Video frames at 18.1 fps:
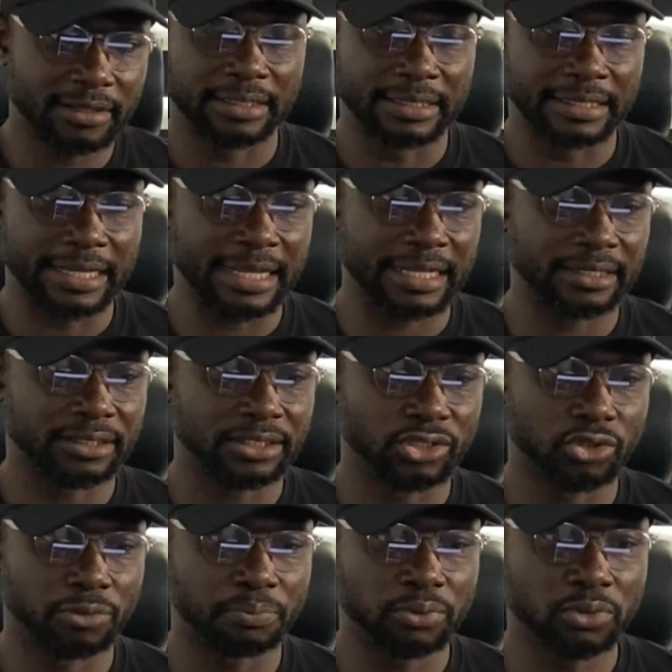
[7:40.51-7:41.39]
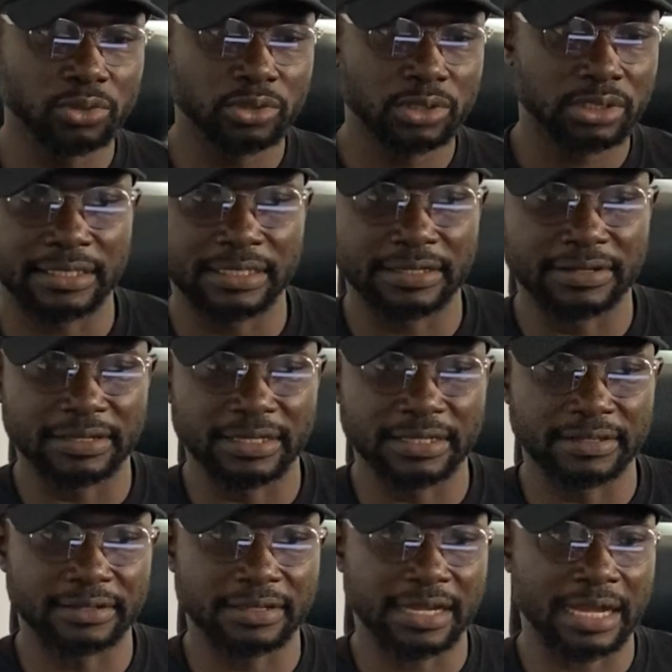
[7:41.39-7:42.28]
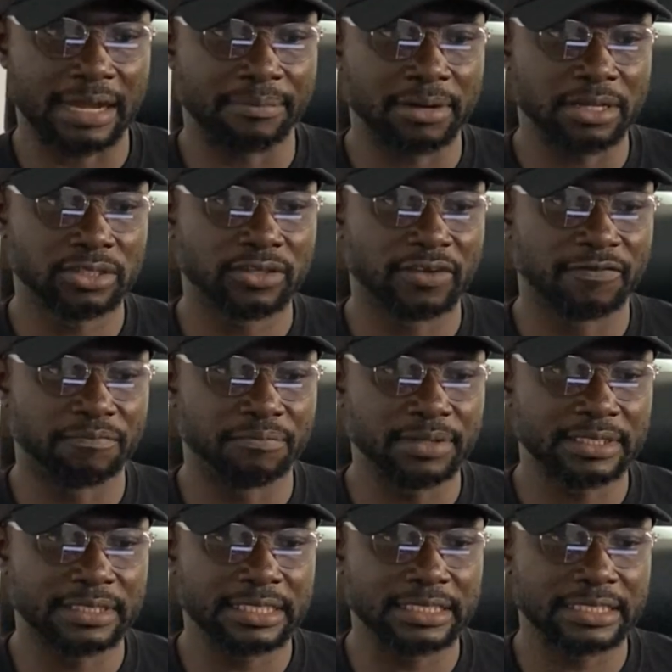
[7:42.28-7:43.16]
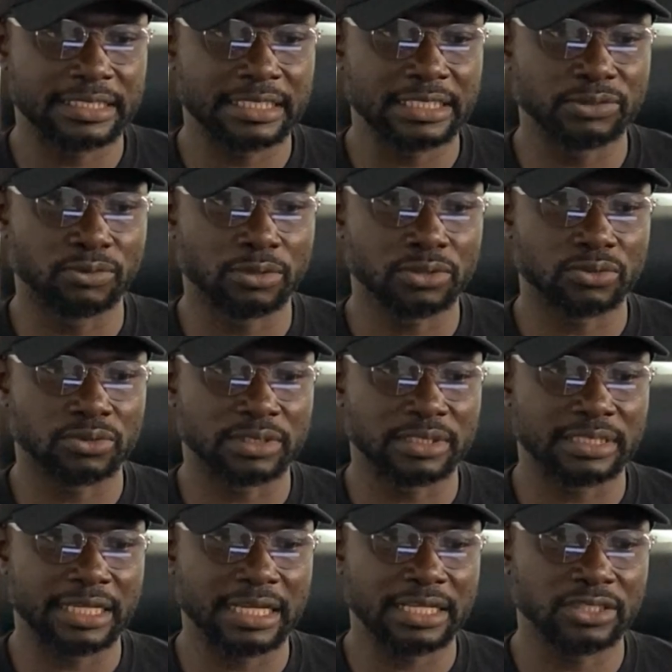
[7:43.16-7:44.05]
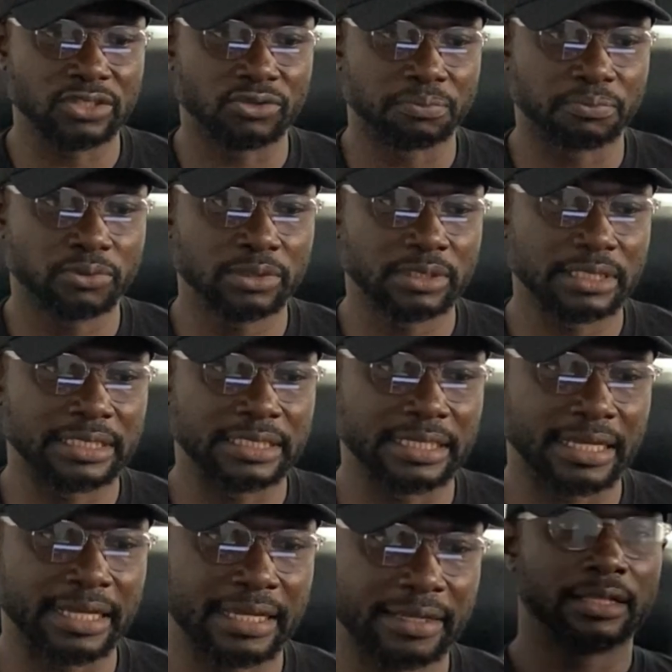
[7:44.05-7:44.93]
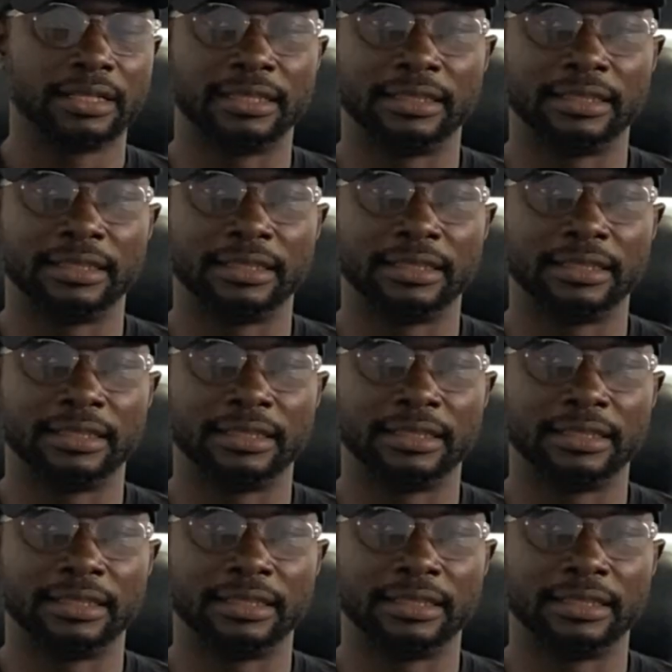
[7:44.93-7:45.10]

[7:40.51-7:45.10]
then you put the amount of BTC you want to sell, you put it here.